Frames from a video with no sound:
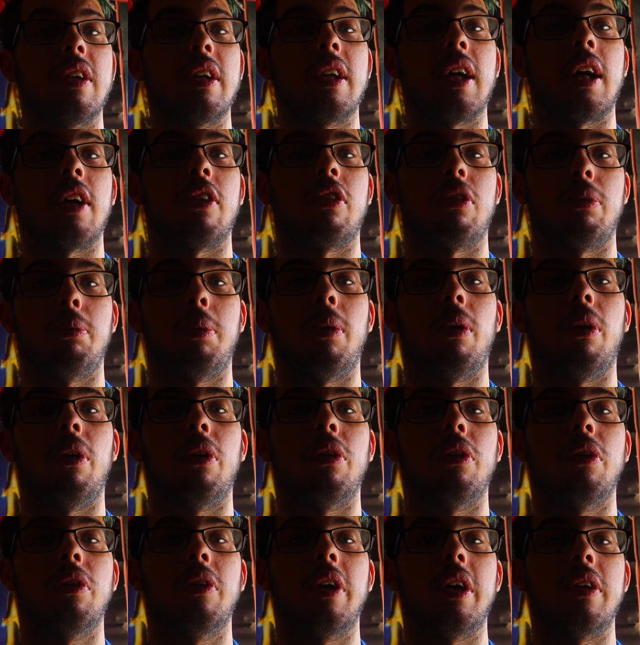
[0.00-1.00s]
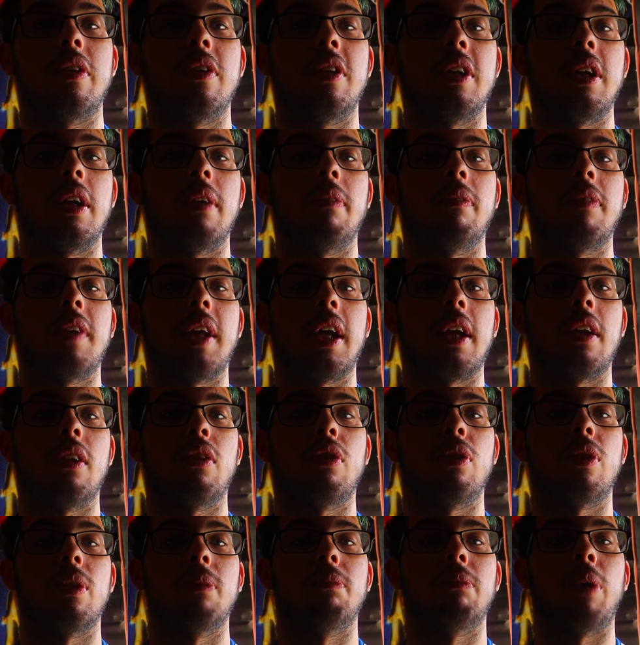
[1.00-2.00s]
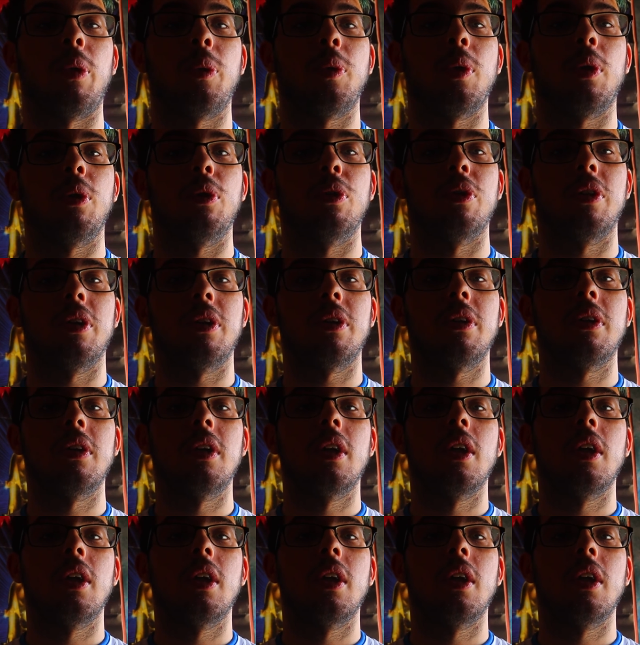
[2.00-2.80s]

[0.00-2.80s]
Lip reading: Tiraspol, a team that is from Moldova.